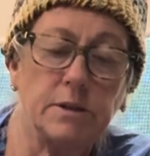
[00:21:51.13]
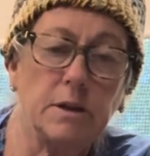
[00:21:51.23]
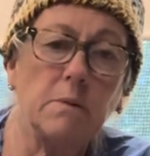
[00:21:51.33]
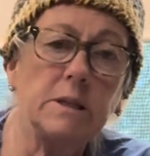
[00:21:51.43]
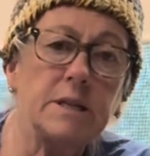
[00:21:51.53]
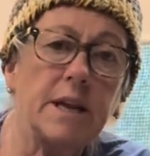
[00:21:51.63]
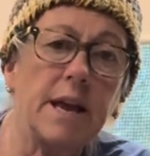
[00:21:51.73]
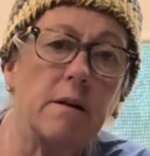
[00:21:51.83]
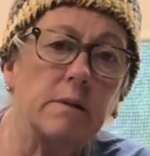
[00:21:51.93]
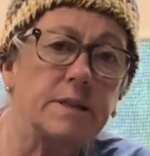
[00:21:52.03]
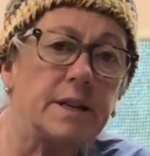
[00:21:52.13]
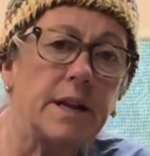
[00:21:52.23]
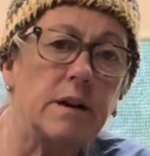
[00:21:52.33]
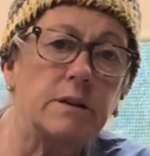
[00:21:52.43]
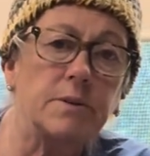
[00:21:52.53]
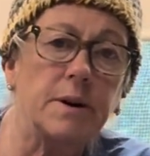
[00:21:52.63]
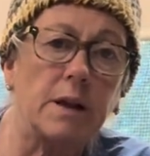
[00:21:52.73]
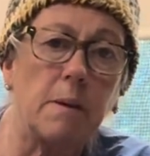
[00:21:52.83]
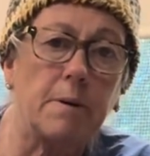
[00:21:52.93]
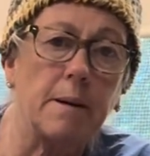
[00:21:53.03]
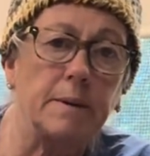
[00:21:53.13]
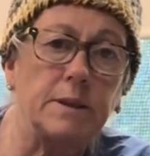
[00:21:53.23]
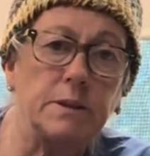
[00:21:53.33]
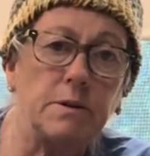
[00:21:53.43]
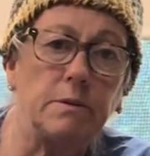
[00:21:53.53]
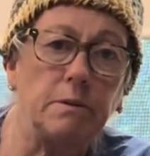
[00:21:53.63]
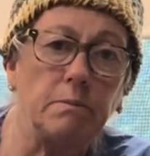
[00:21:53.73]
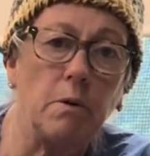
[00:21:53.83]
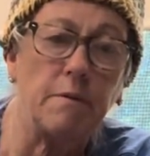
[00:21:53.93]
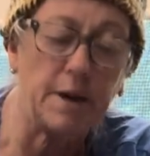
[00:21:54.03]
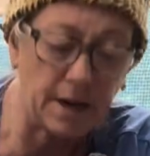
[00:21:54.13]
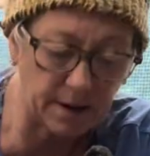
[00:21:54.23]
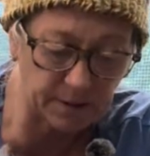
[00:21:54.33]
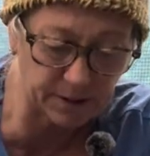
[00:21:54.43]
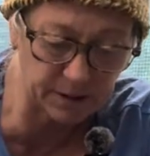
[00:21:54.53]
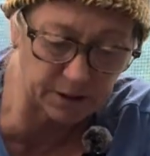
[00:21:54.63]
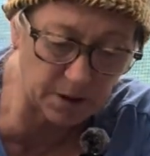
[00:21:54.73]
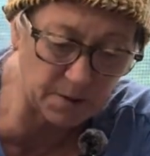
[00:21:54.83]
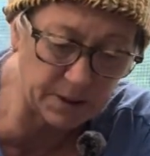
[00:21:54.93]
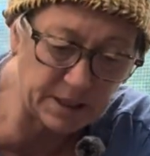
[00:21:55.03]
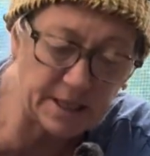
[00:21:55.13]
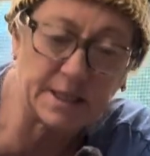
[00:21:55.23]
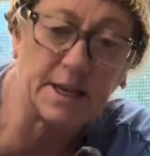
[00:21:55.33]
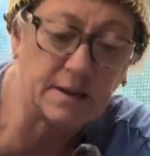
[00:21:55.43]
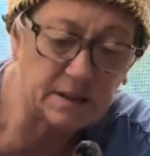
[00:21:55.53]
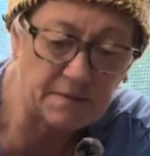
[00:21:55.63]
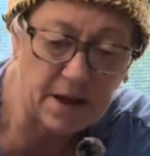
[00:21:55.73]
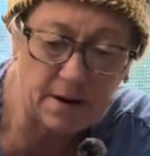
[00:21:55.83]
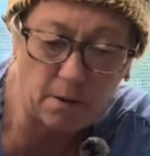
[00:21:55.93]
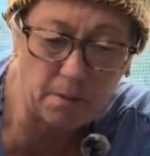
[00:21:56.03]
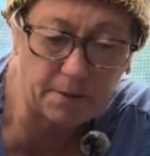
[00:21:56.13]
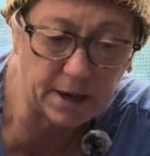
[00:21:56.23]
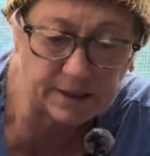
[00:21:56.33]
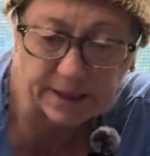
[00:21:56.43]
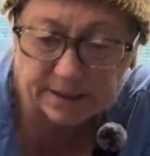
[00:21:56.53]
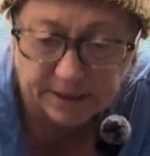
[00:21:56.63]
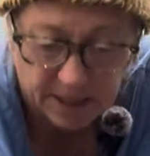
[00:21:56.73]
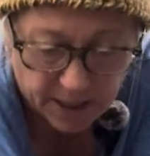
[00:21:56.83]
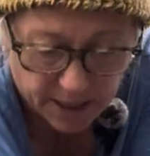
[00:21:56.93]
So once I get on trail, I'll probably do more videos showing the details of that whole process.